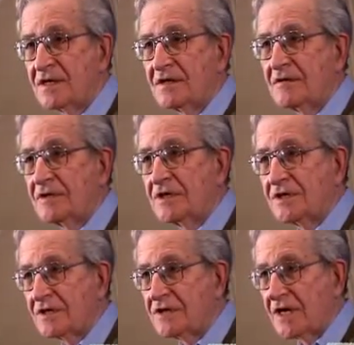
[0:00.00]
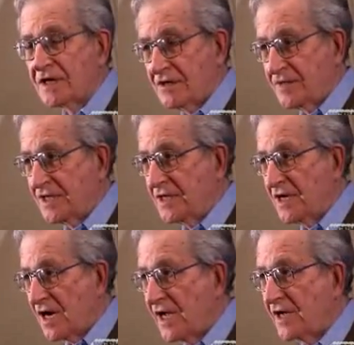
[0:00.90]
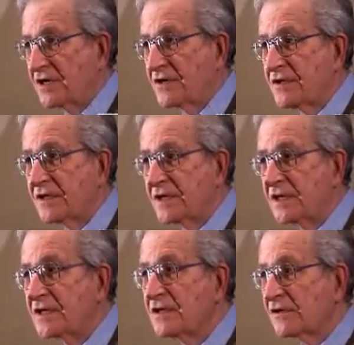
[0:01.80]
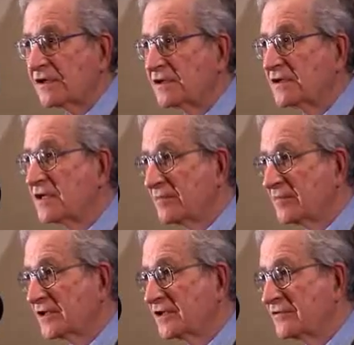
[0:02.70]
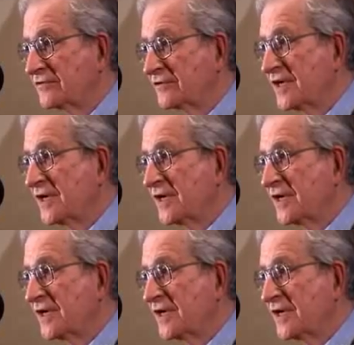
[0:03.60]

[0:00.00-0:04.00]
which turns out to be higher than the total number of